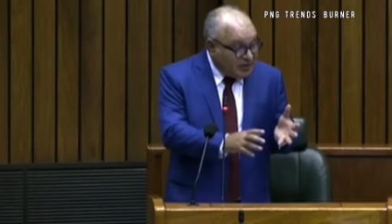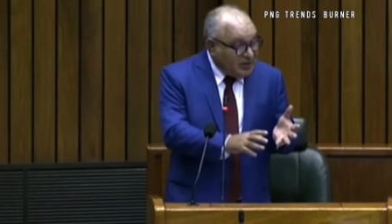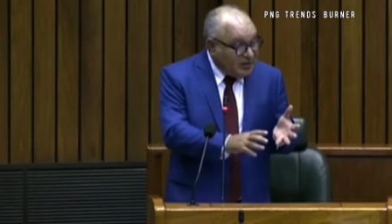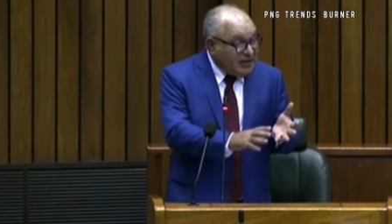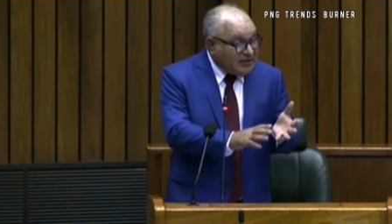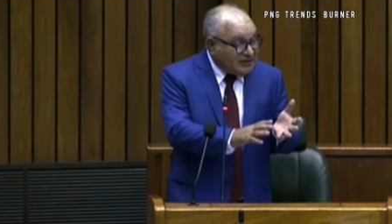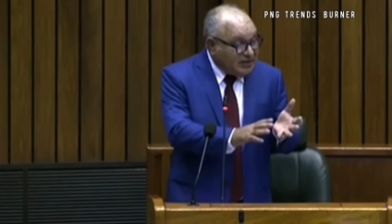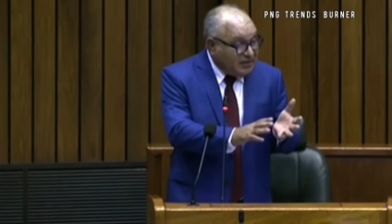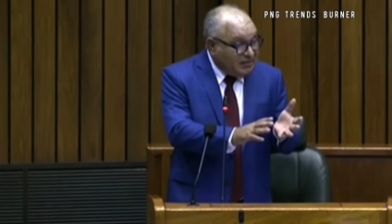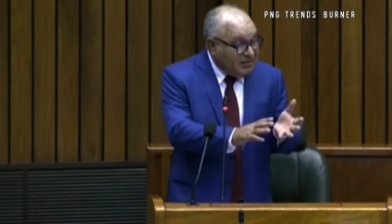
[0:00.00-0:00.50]
All
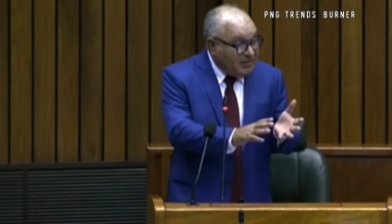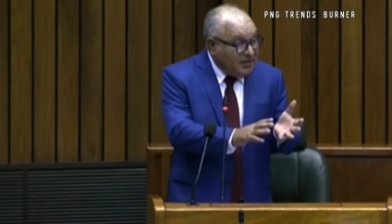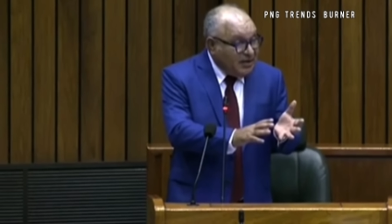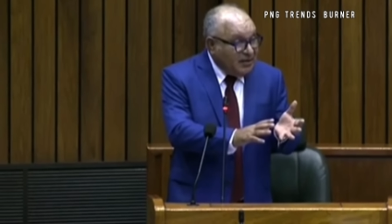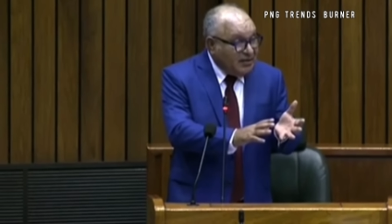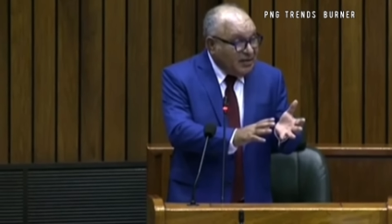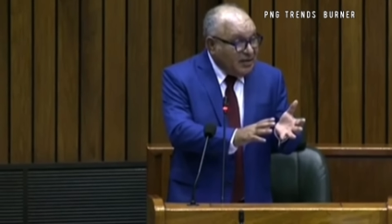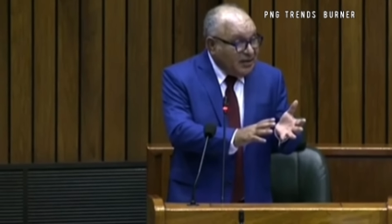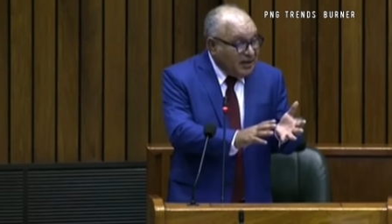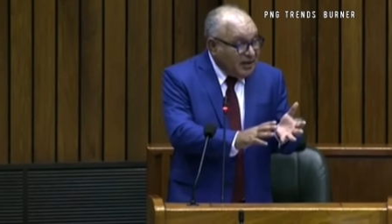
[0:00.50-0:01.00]
like him
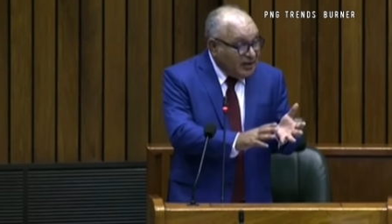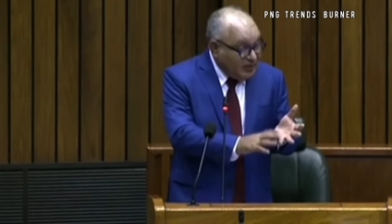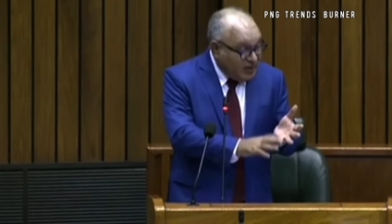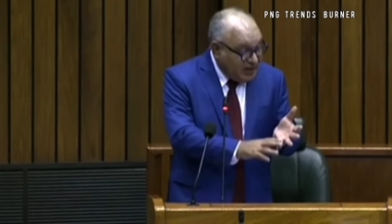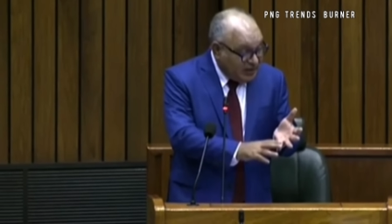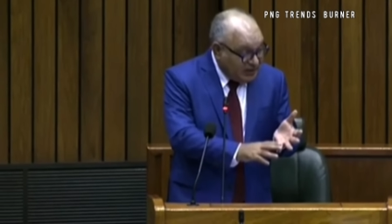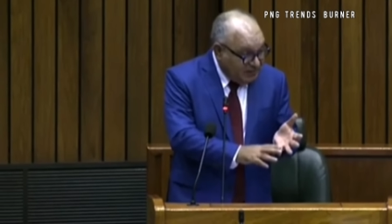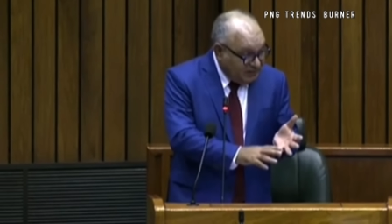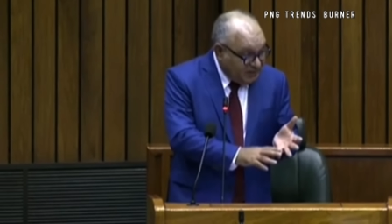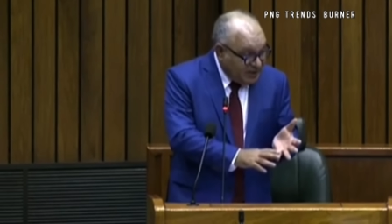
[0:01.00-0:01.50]

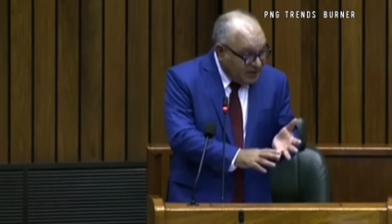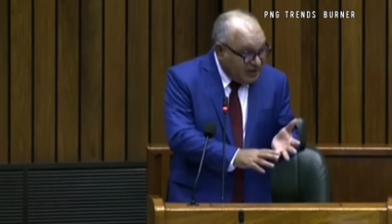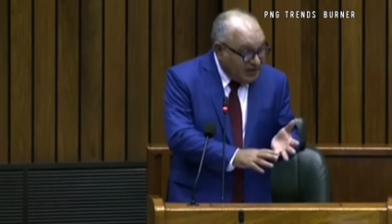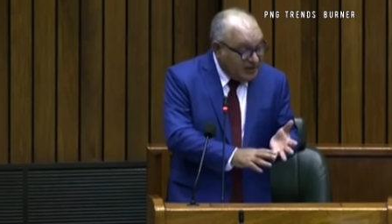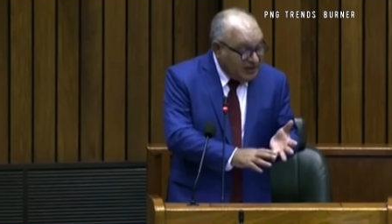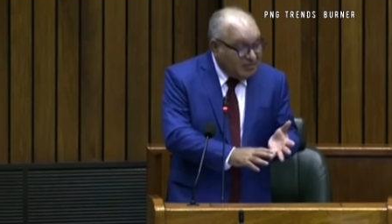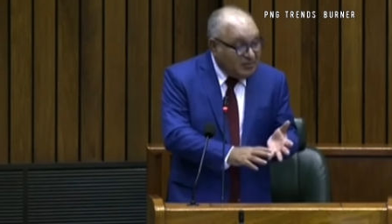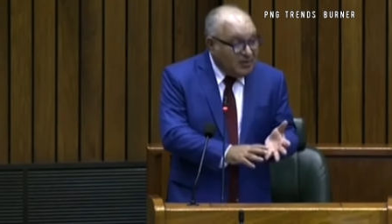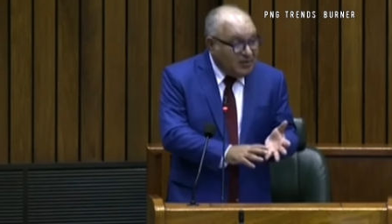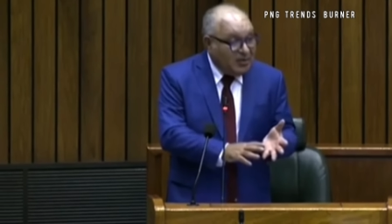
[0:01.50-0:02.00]
educating picking
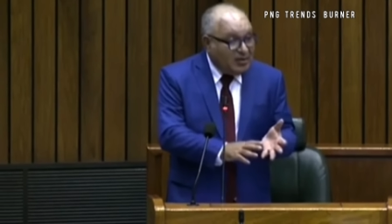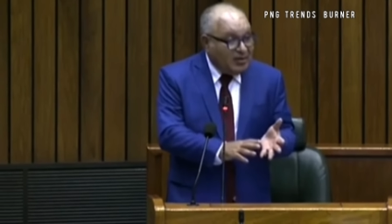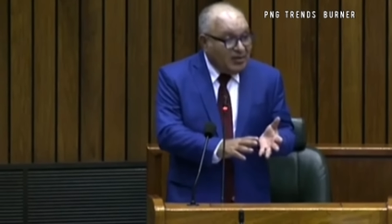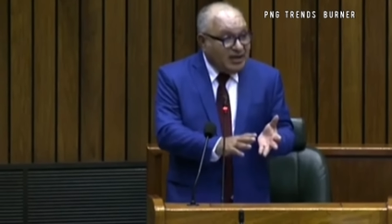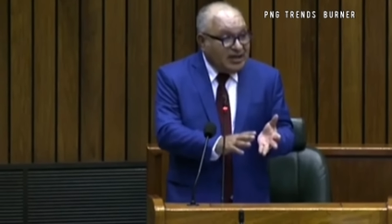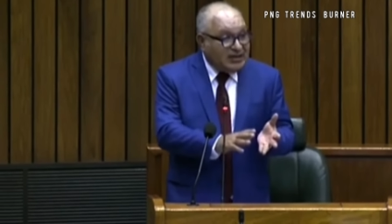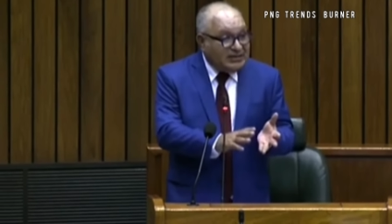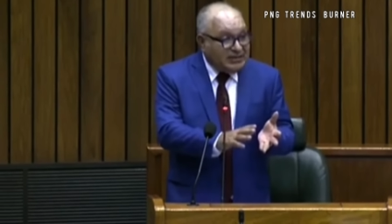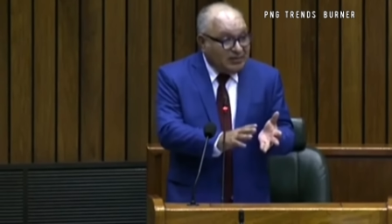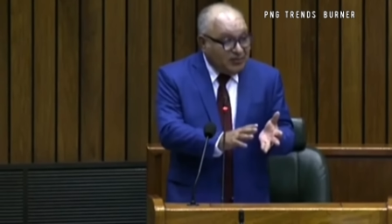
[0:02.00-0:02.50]
niblo,
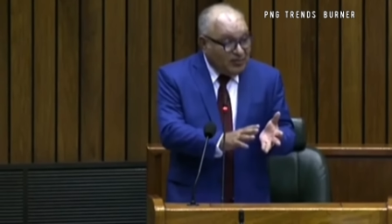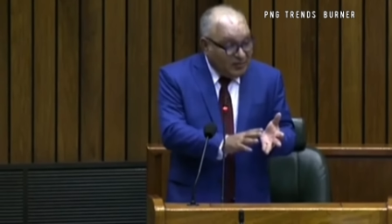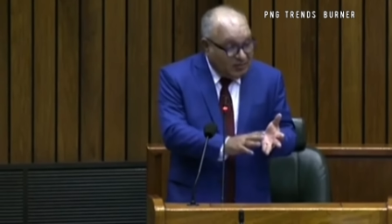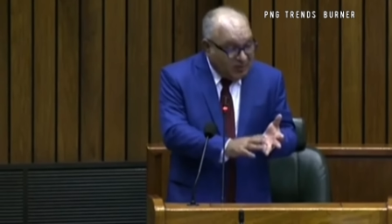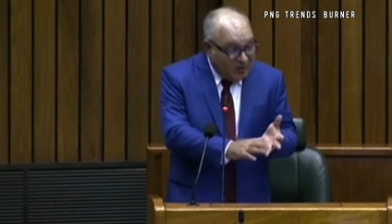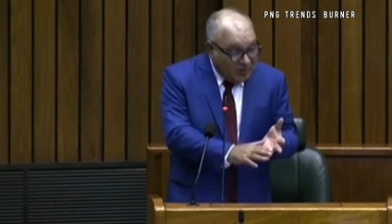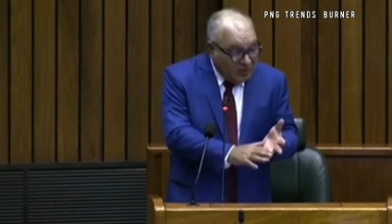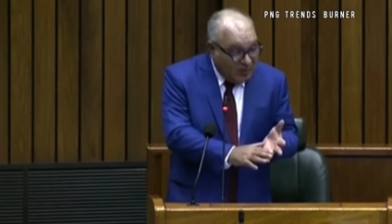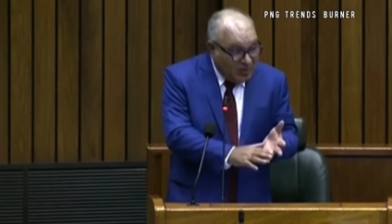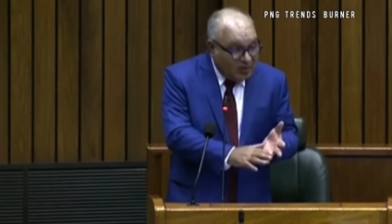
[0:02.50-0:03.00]
all like him good
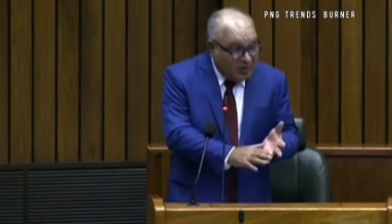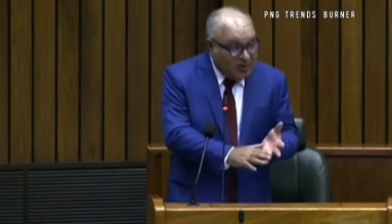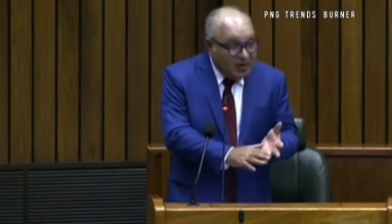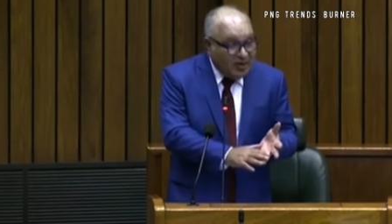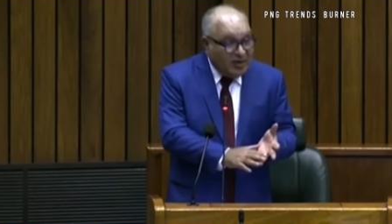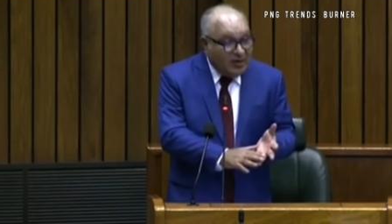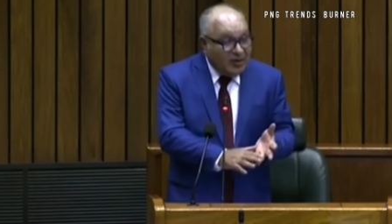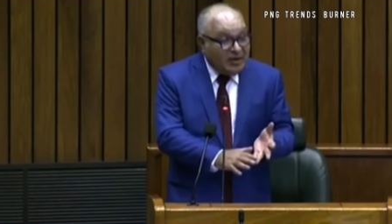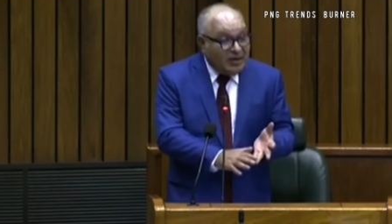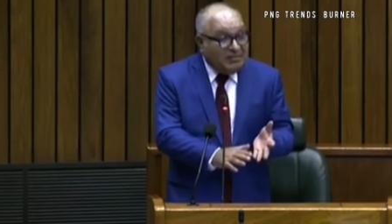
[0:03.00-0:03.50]
la work,
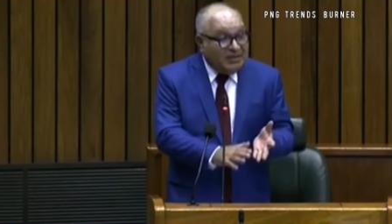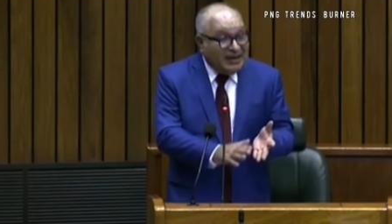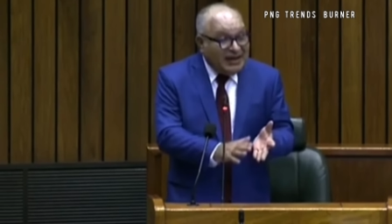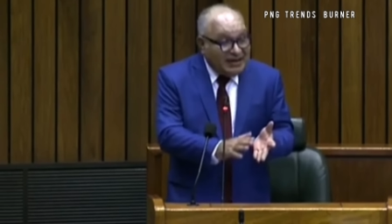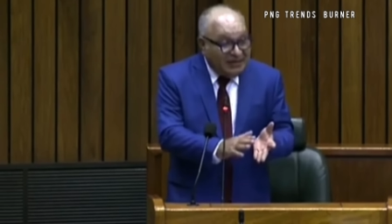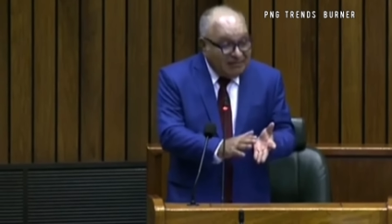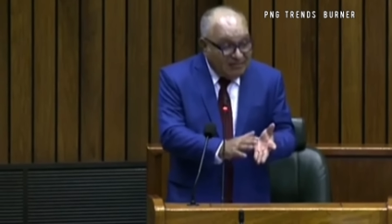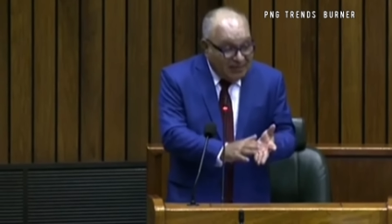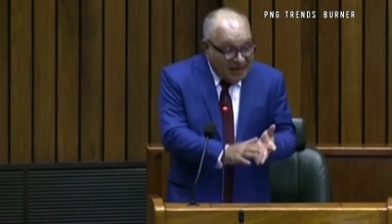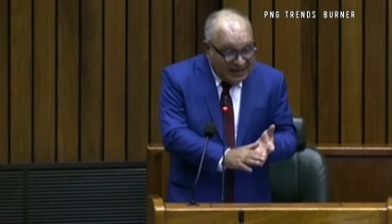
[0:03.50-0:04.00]
only
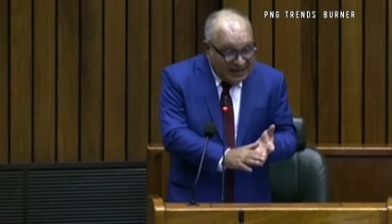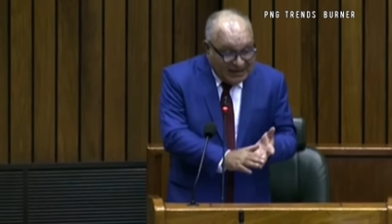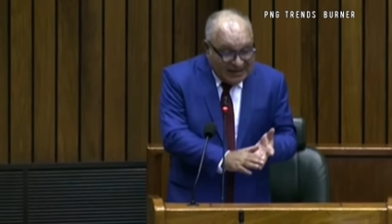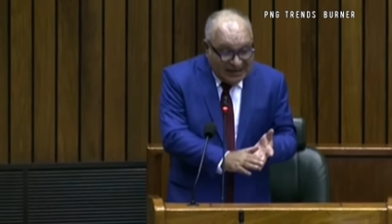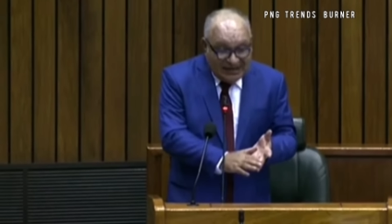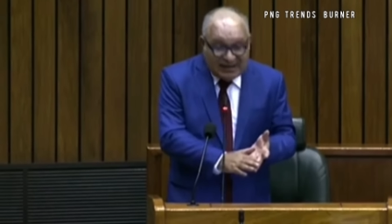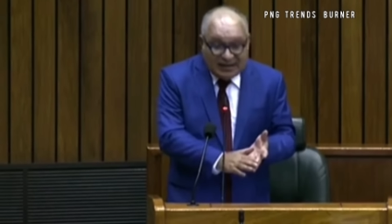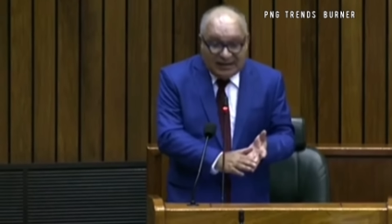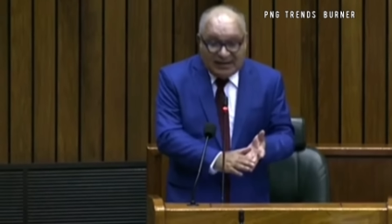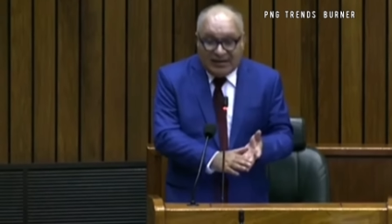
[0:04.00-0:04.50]
panning
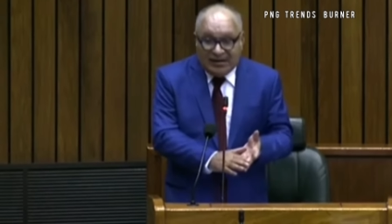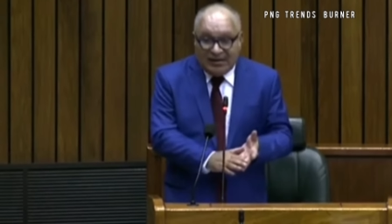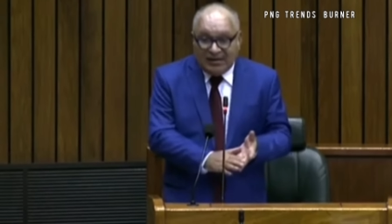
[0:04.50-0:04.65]
money,